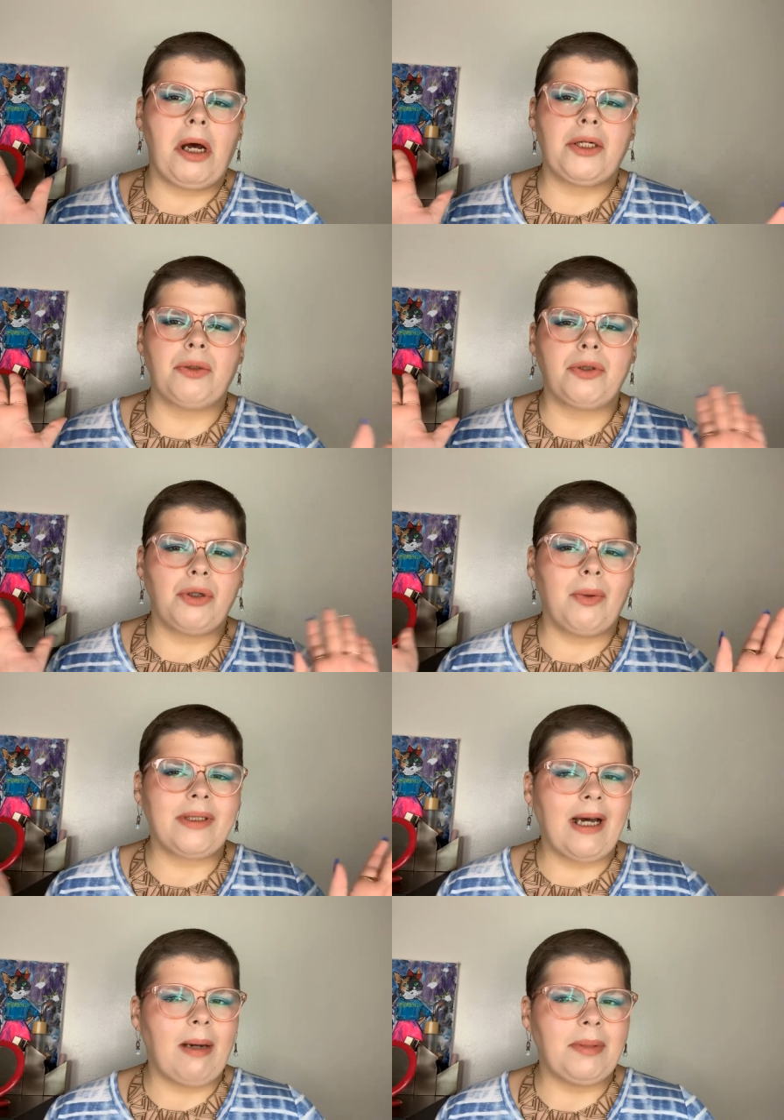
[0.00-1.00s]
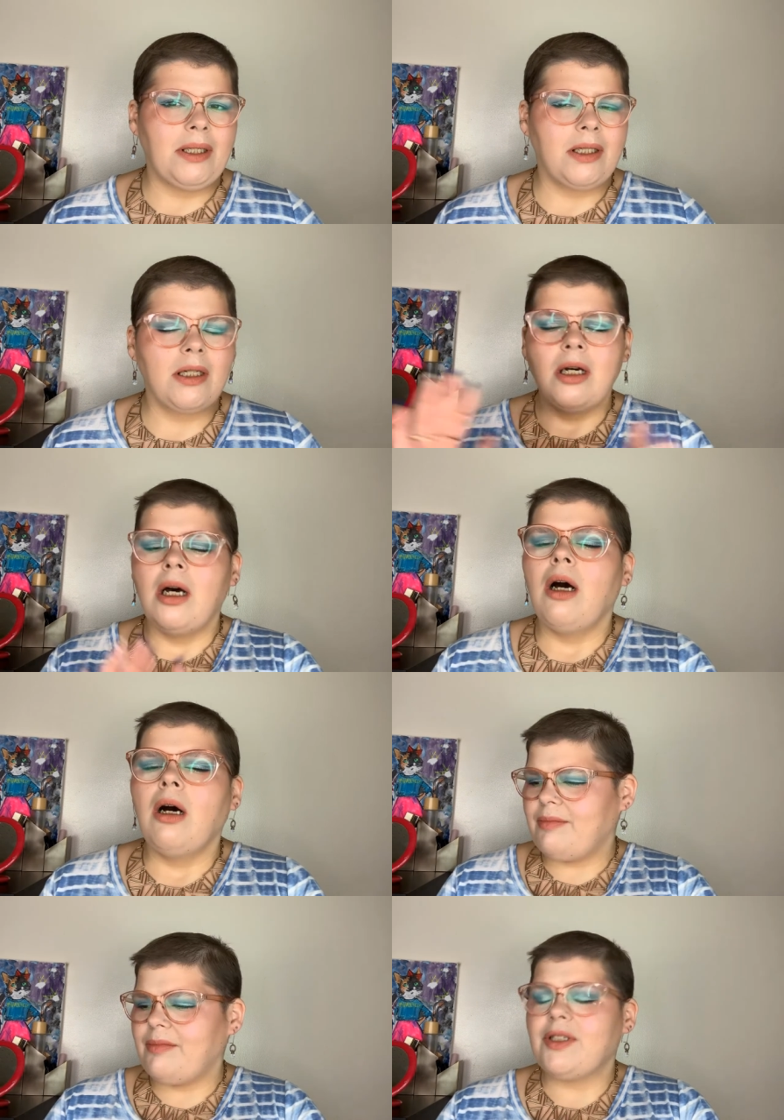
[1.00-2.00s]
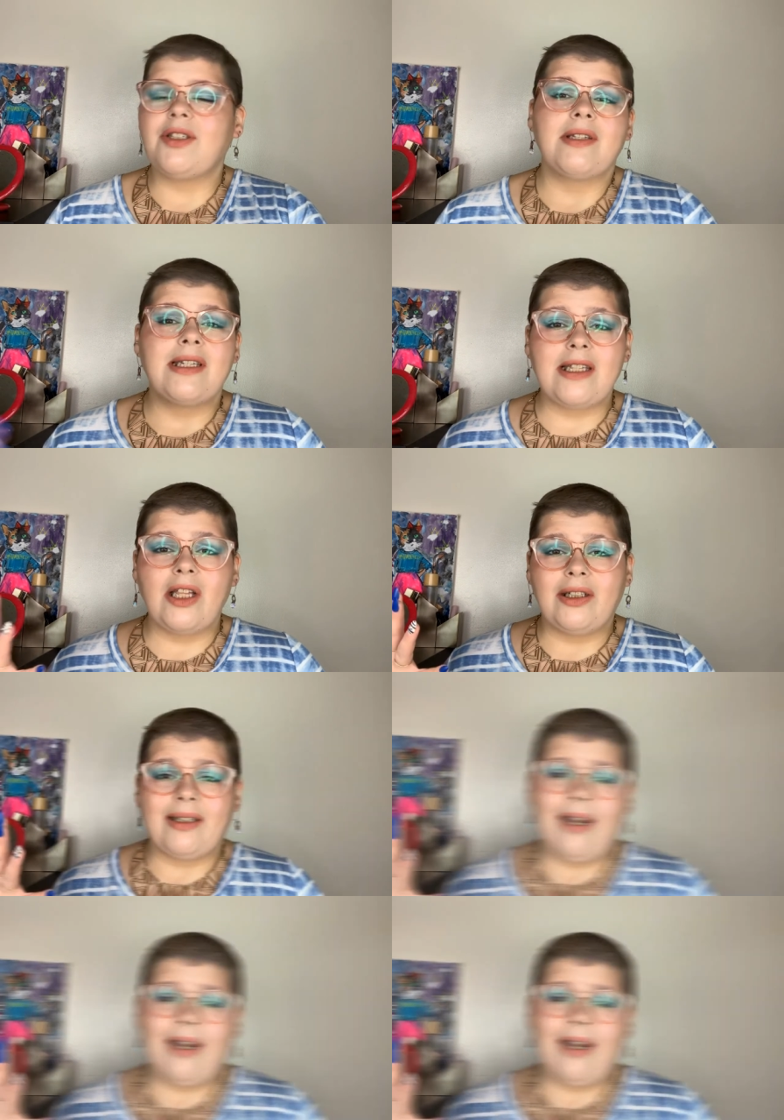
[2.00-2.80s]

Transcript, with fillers: I don't know what happened. So this is the look